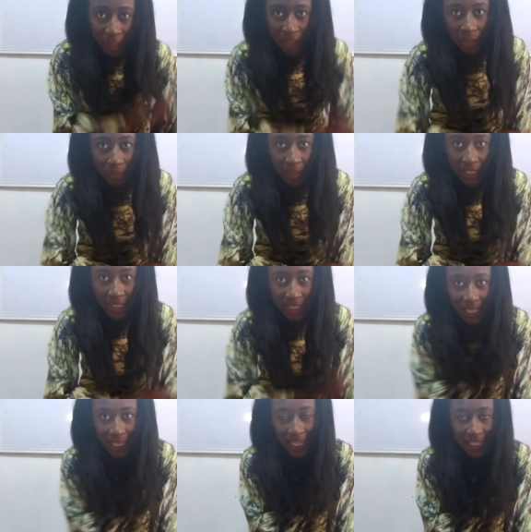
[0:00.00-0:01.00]
measurement,
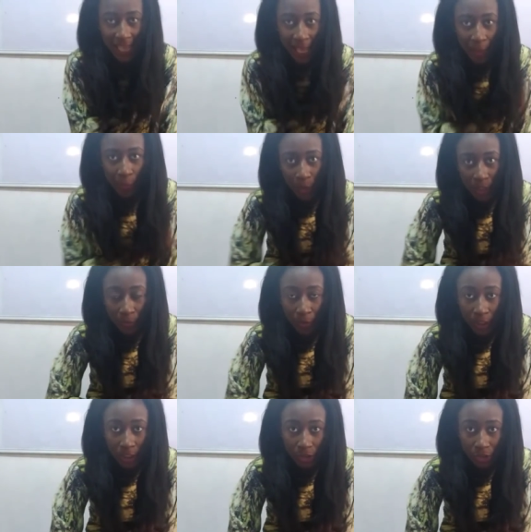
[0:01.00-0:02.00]
the length I want
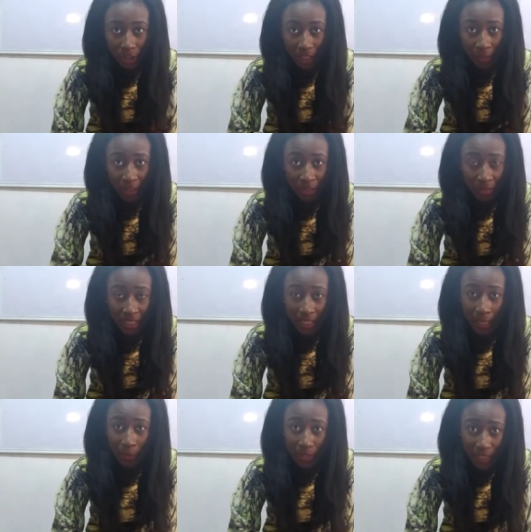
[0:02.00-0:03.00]
for the shoulder measurement,
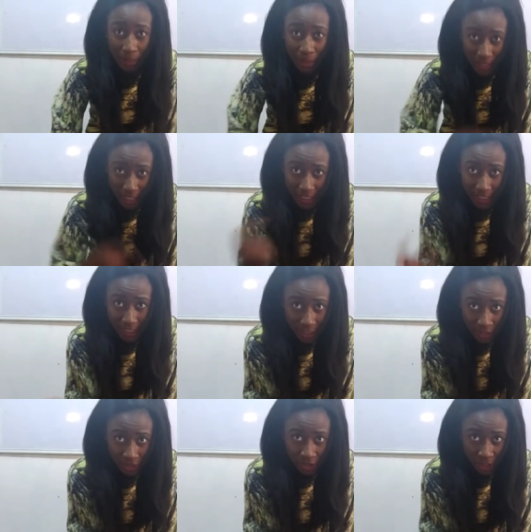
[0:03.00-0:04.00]
I want about
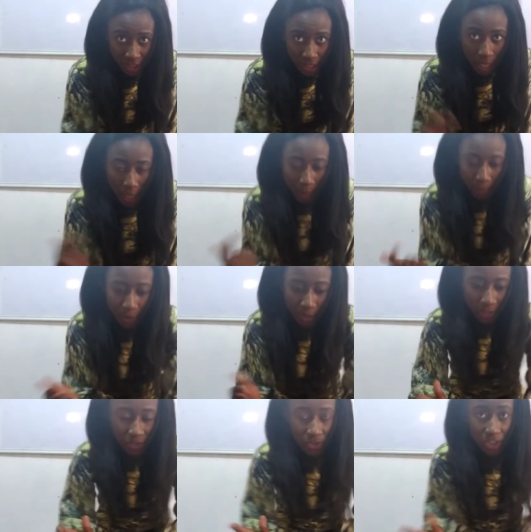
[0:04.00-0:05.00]
18 inches,
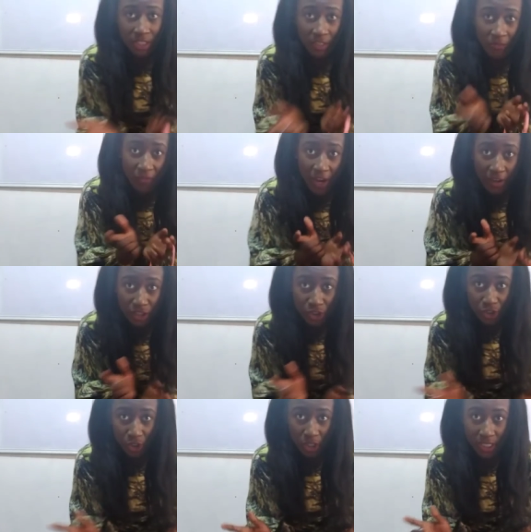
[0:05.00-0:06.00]
because it's just a very
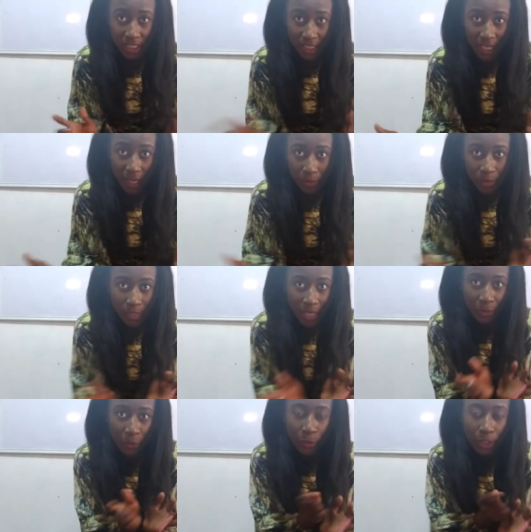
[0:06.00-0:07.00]
short gown, so
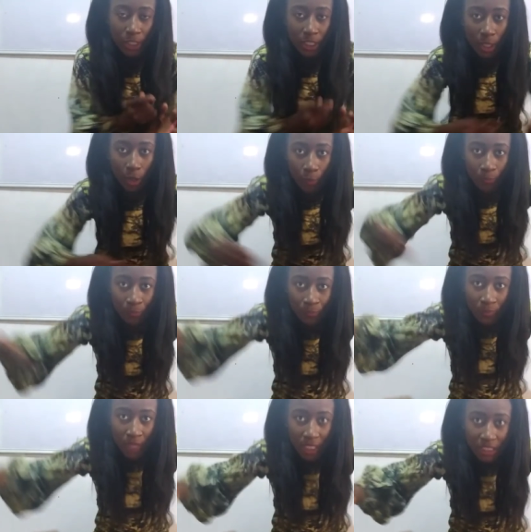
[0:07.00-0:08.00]
I don't want
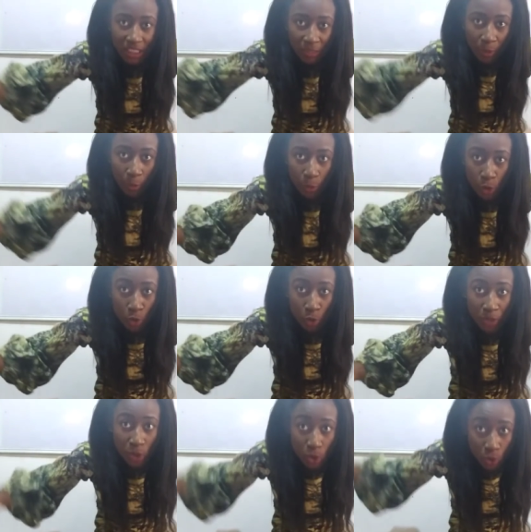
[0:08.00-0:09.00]
the bubu to
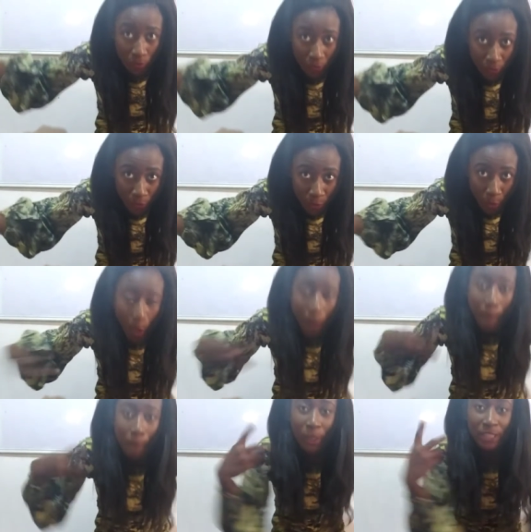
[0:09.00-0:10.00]
be too full.
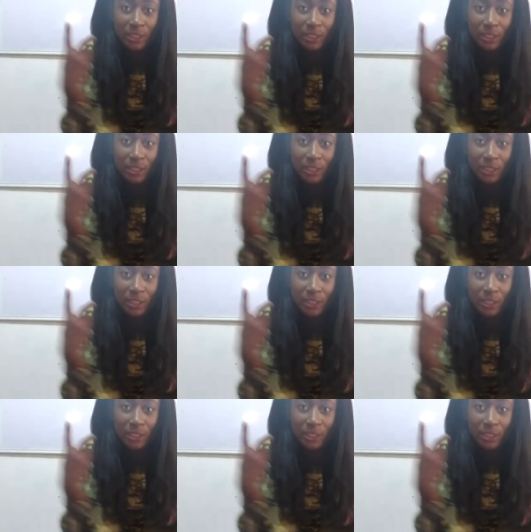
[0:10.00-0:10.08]
But